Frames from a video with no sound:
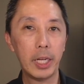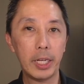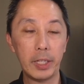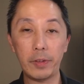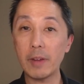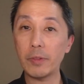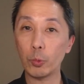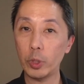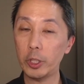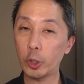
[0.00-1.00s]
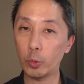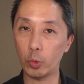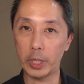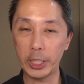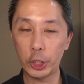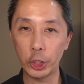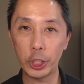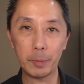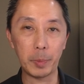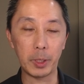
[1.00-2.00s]
If you have a really good
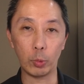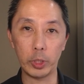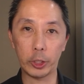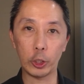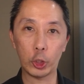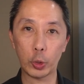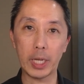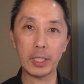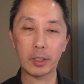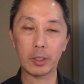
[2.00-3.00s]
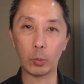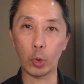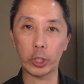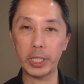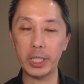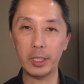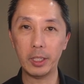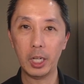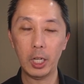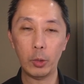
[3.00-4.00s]
relationship and really good trust working
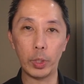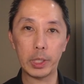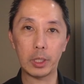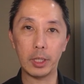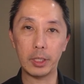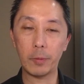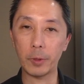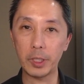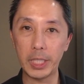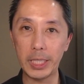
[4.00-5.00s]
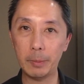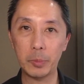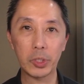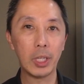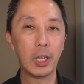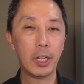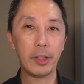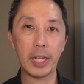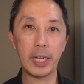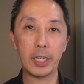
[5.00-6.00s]
with different teams,
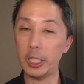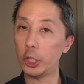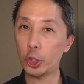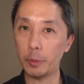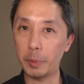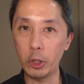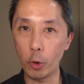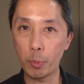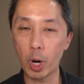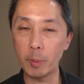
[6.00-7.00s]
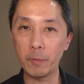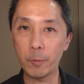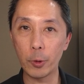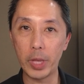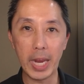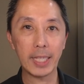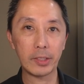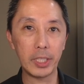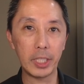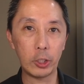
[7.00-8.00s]
then it should be no problem for the
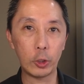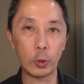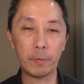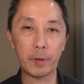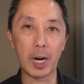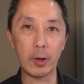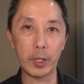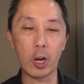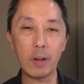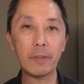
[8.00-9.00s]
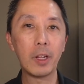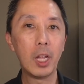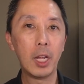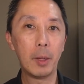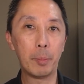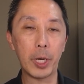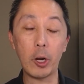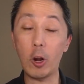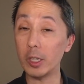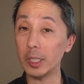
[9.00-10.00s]
SE to fire it off. But
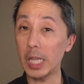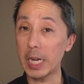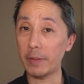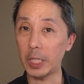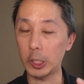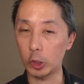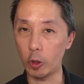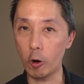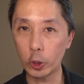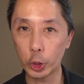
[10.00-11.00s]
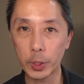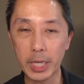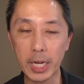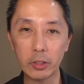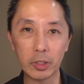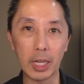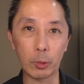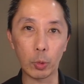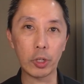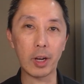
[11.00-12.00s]
on a lot of these larger accounts, like
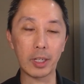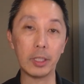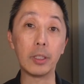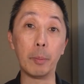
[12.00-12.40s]
we're talking the